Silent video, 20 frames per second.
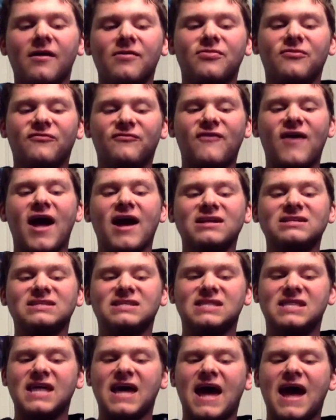The
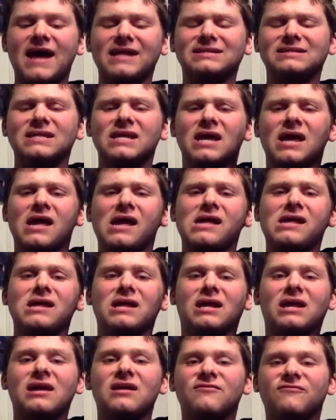fact that
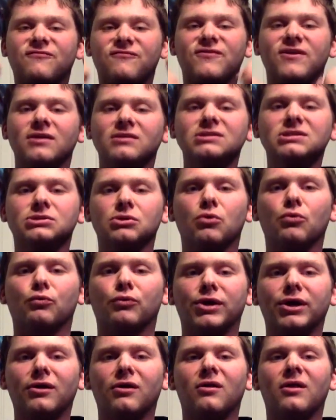it can feel so
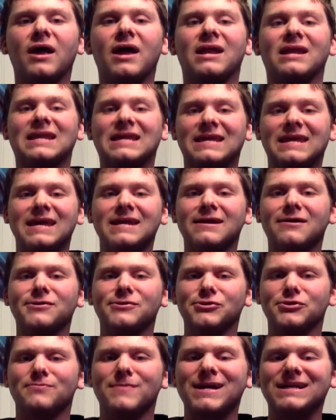real and get
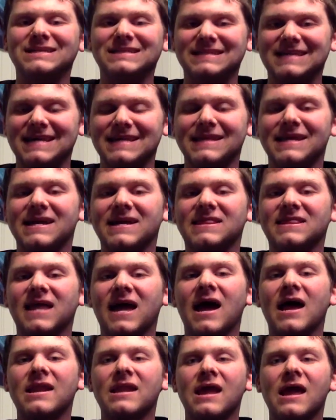under my skin like
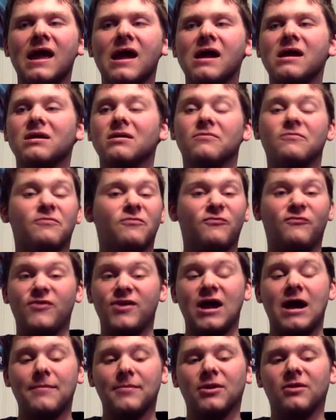that.
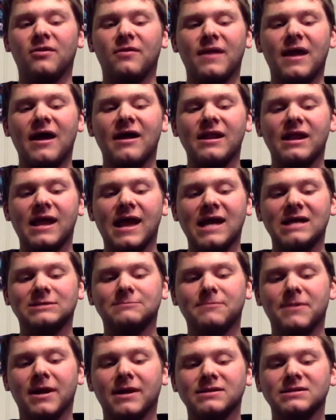Phenomenal in that
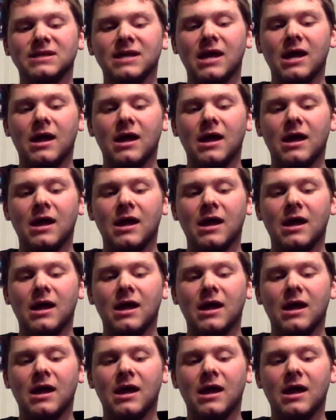aspect.